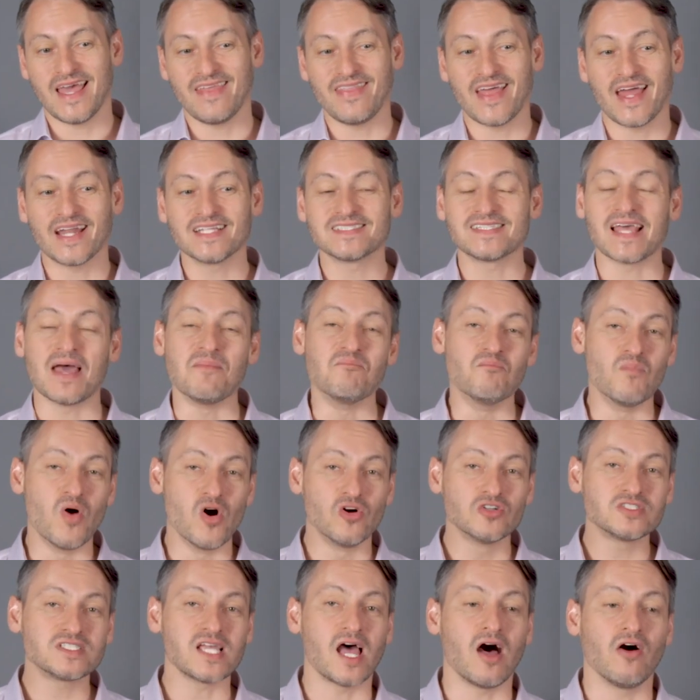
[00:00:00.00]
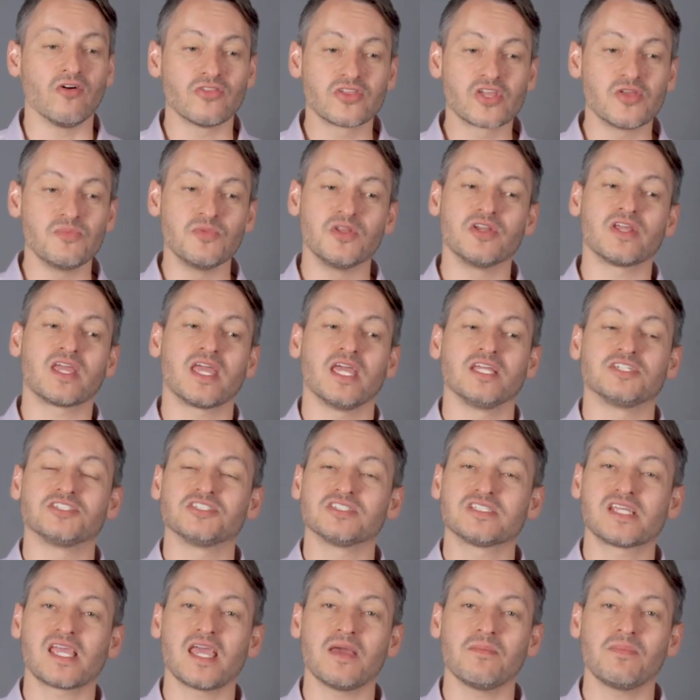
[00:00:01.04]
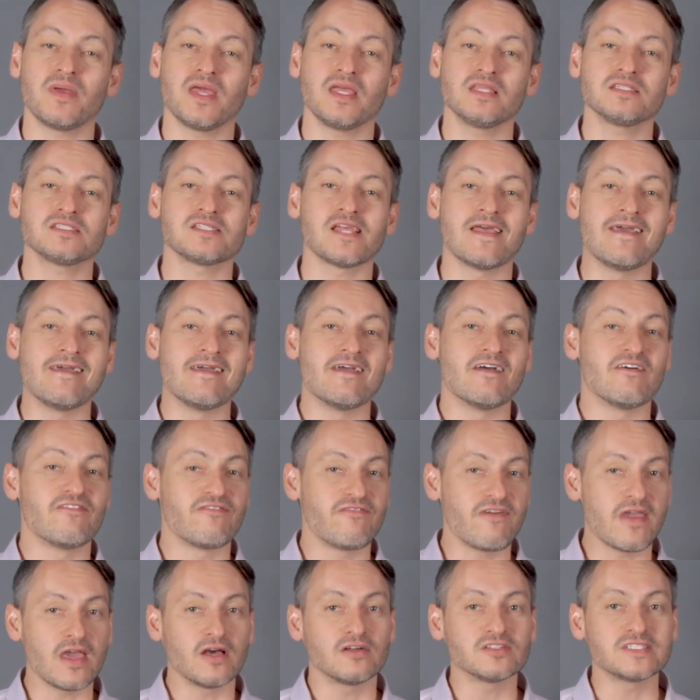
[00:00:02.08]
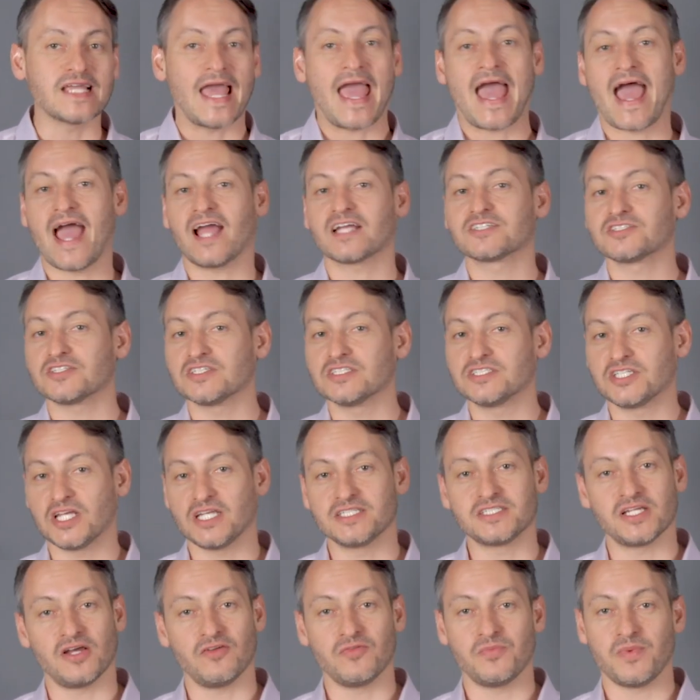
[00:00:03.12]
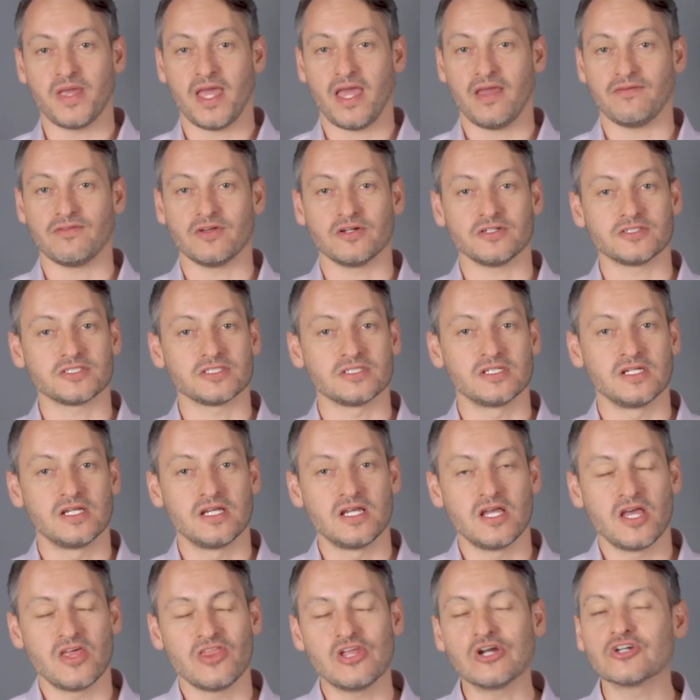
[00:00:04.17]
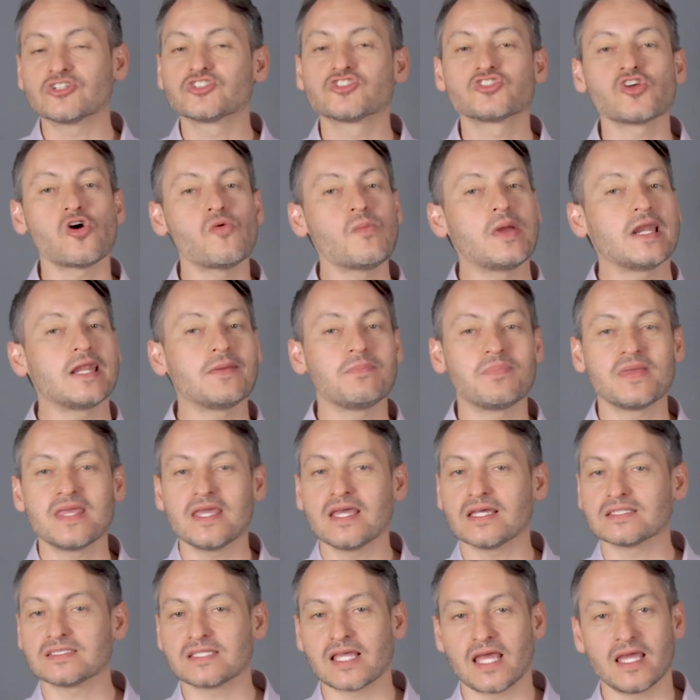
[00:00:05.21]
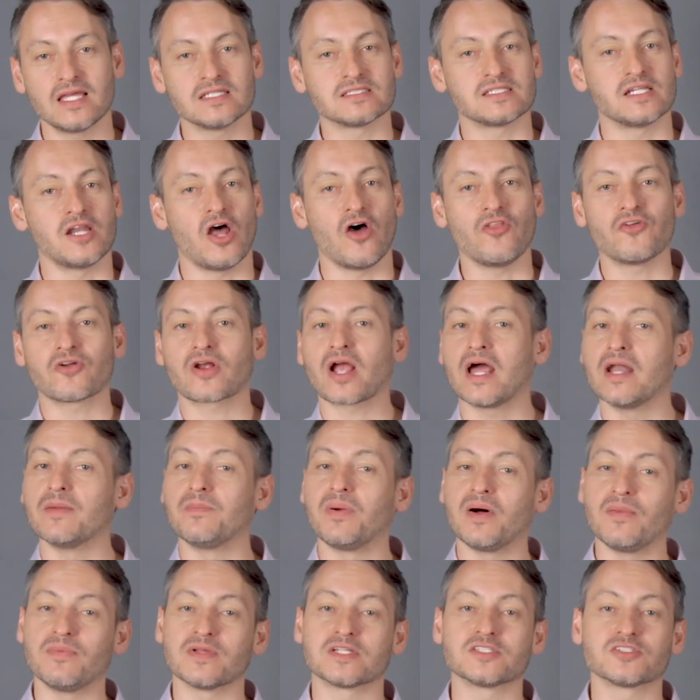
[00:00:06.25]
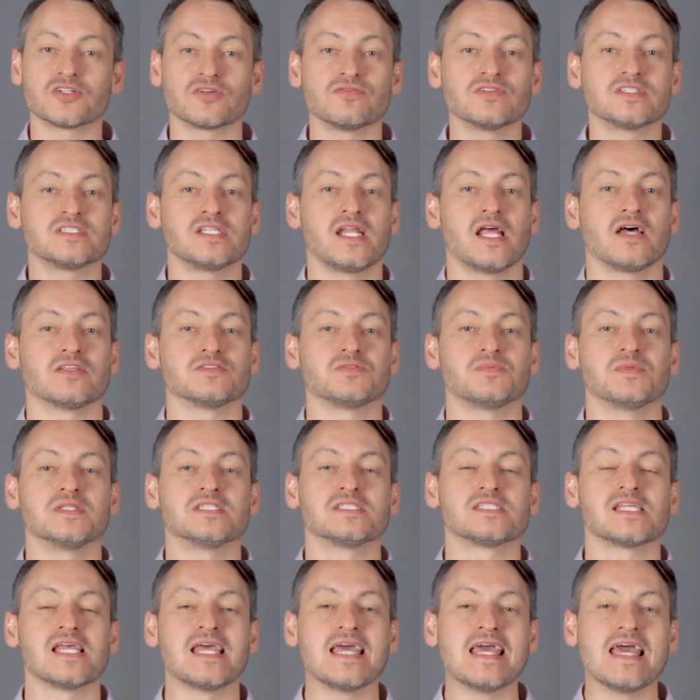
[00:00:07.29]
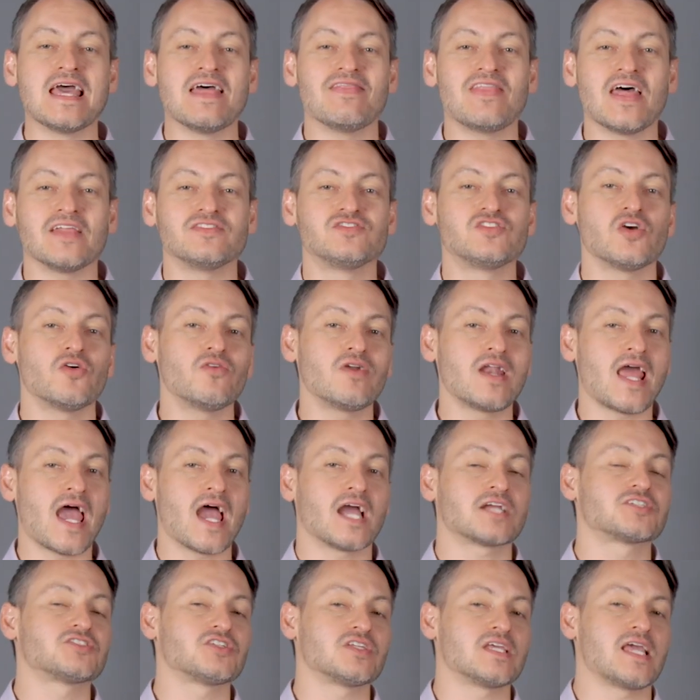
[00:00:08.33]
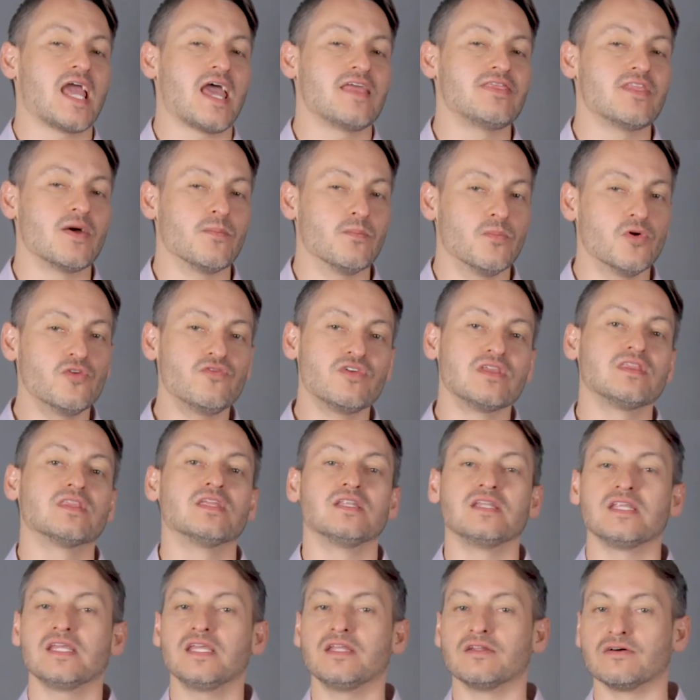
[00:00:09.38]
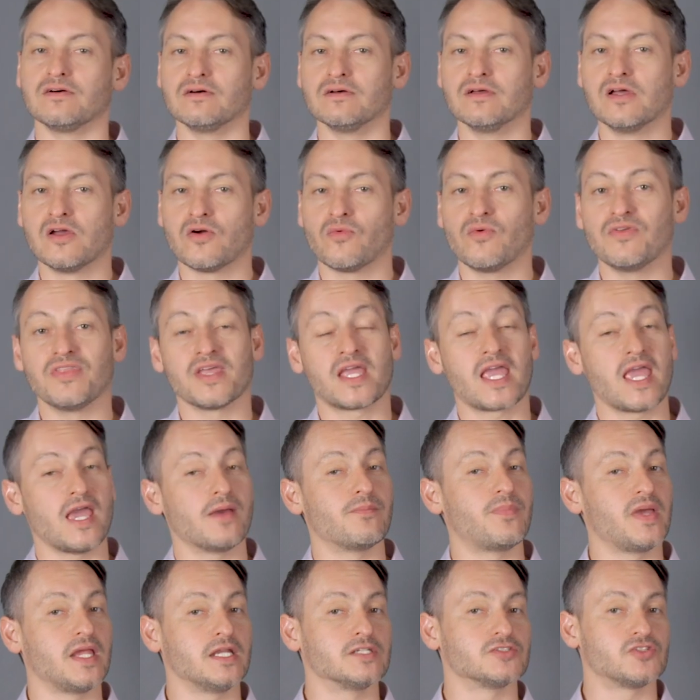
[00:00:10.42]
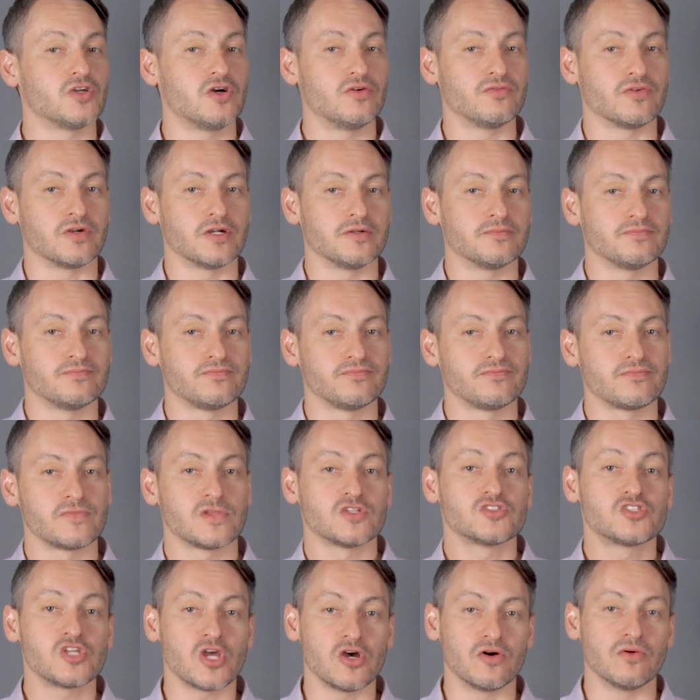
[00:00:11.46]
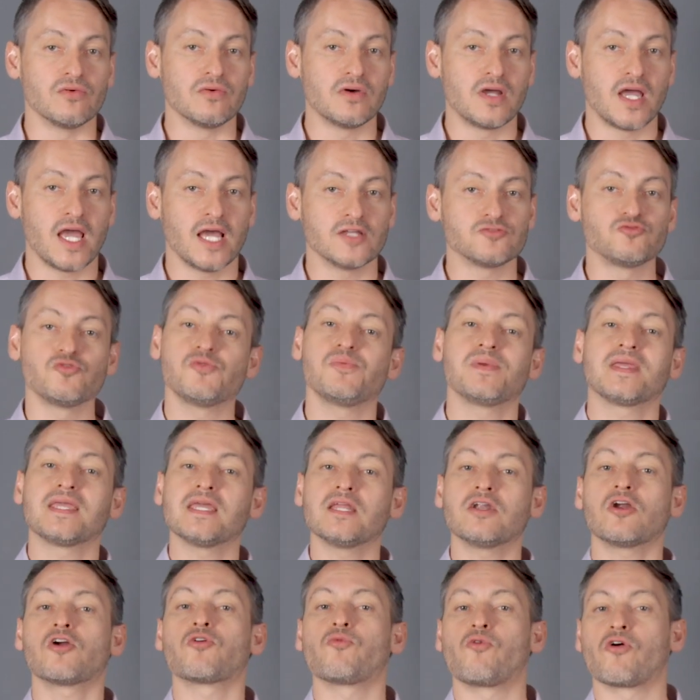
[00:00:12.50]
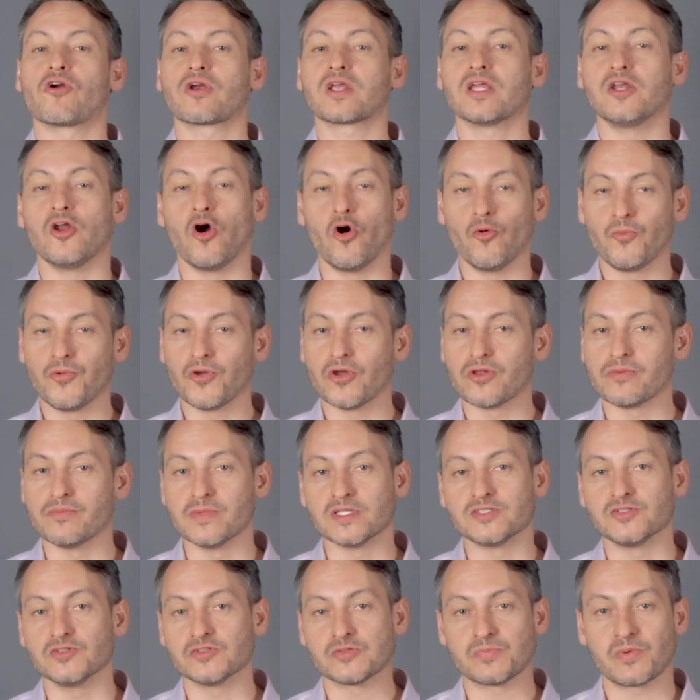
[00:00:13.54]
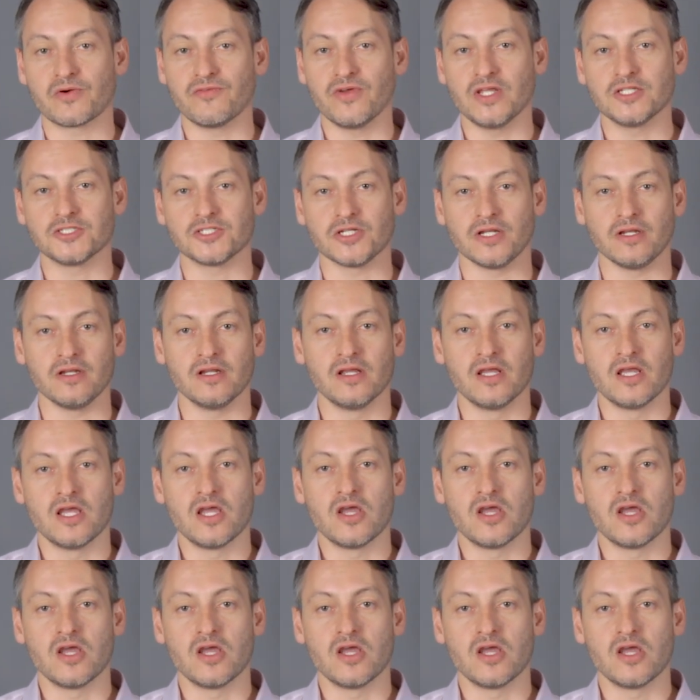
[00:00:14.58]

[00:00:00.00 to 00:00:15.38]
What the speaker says: and that is that most health communications campaigns fail to actually change health behaviors. There are so many PSAs and other kind of public service announcements that don't actually end up moving the needle when the campaign is over. So, as we begin our work in opioid misuse prevention,